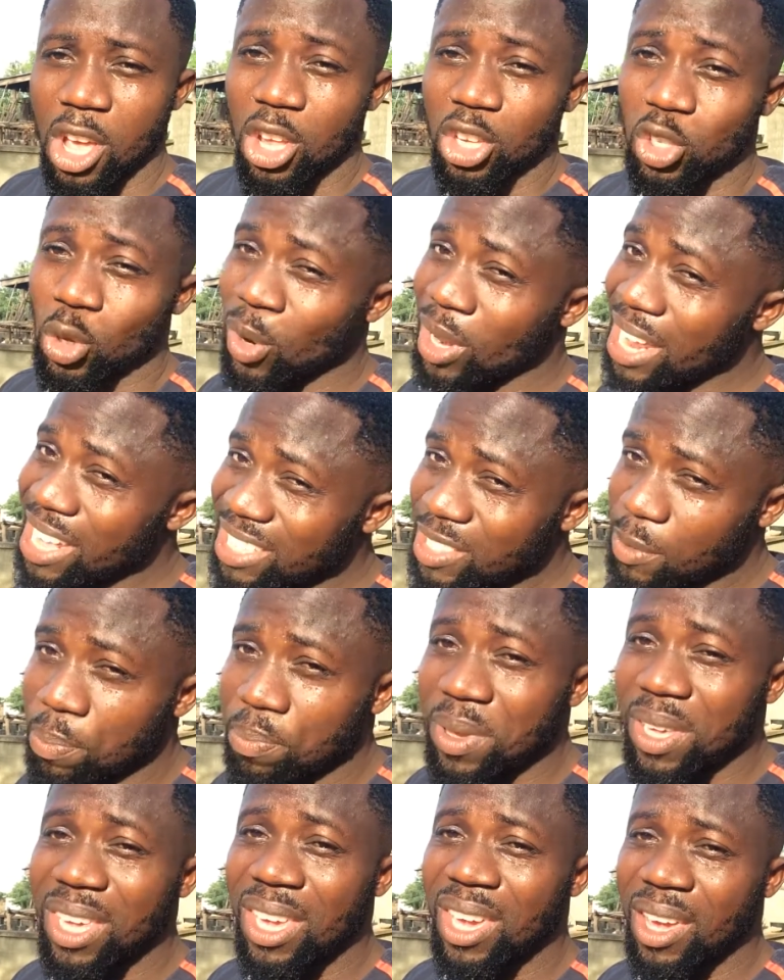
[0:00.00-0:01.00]
So let's
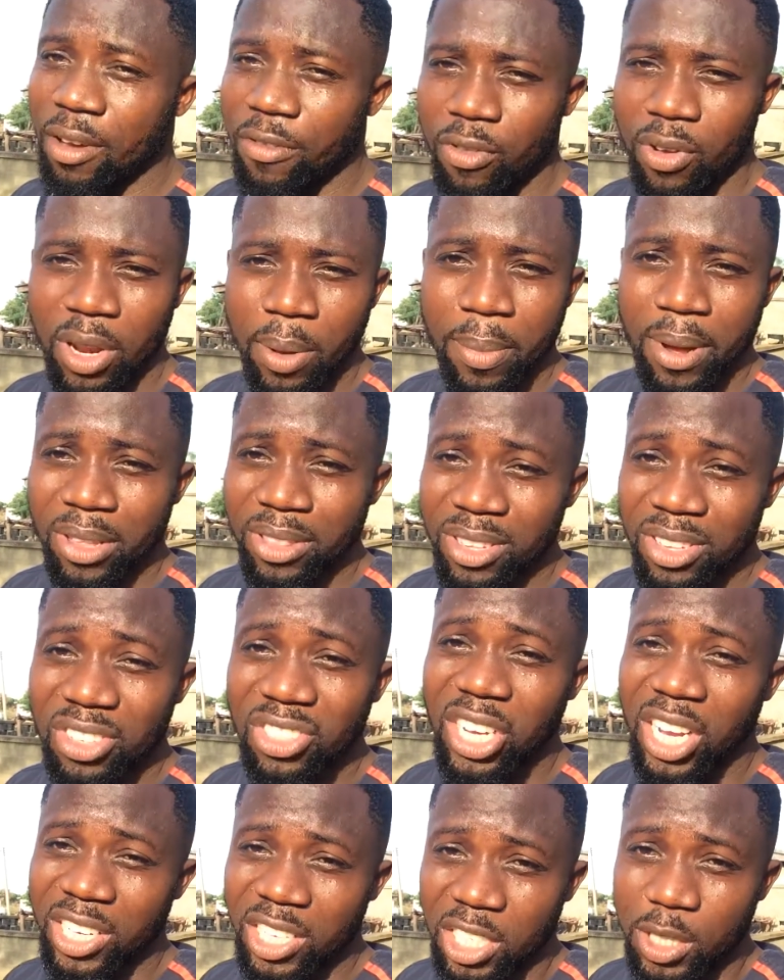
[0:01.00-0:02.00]
be careful about these
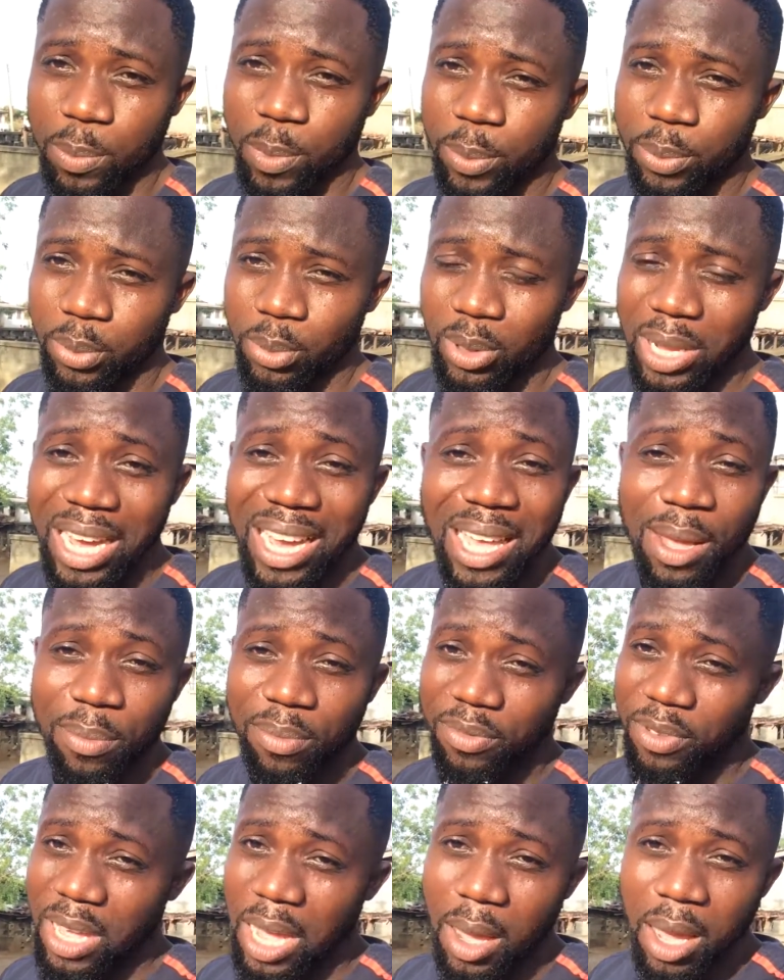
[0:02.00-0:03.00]
Chinese people. I
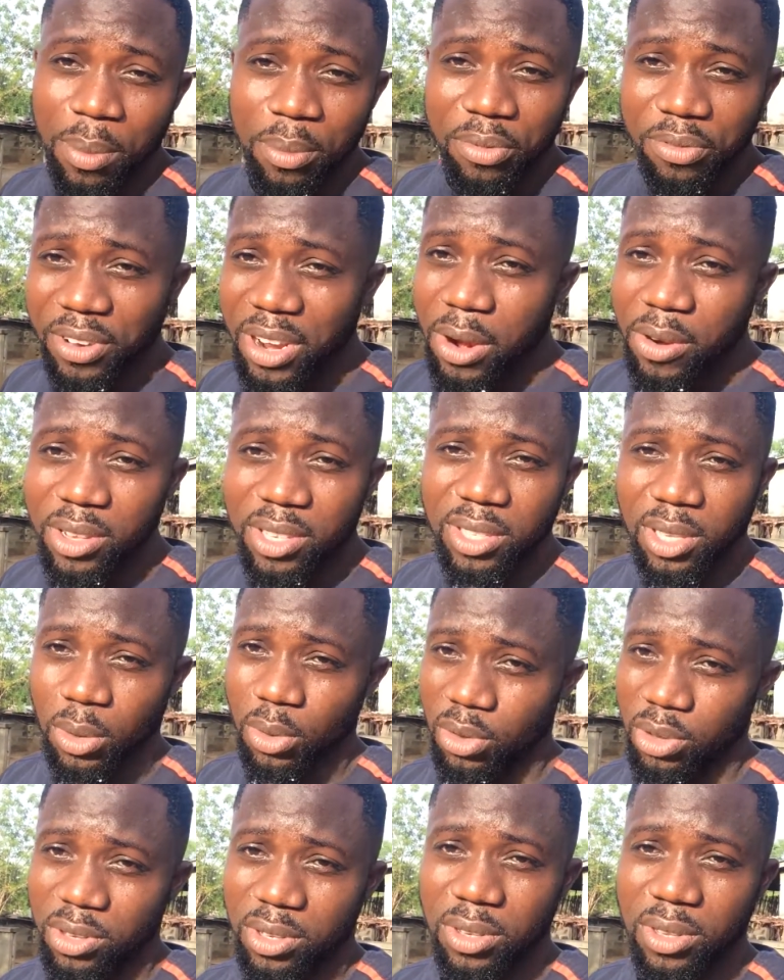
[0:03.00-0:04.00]
am I am very
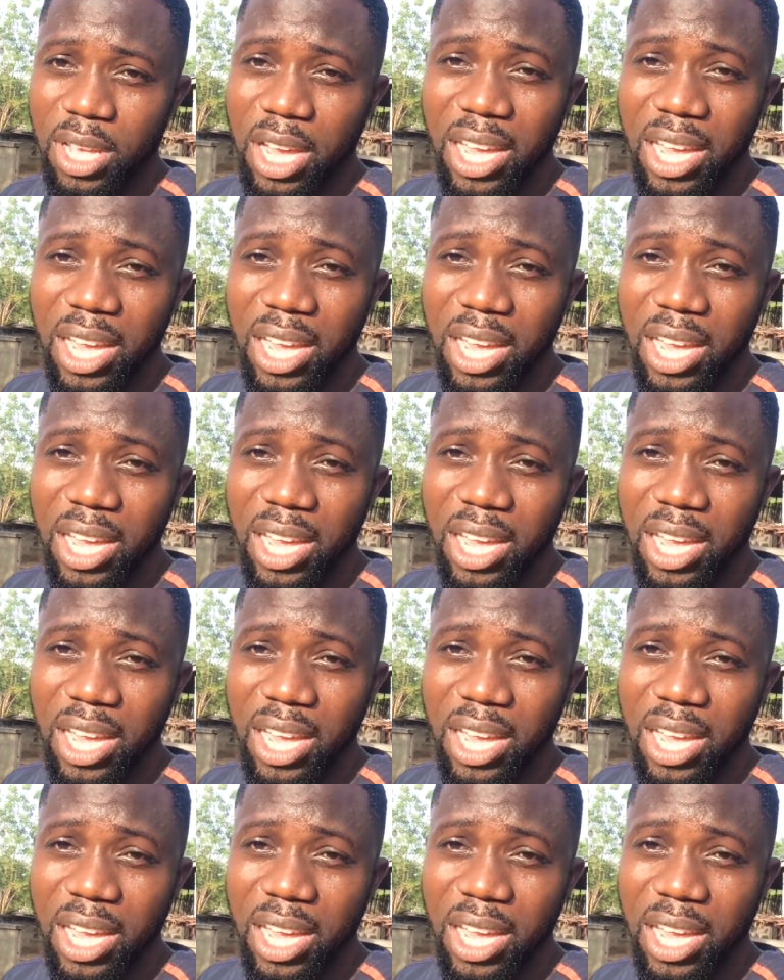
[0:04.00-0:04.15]
serious.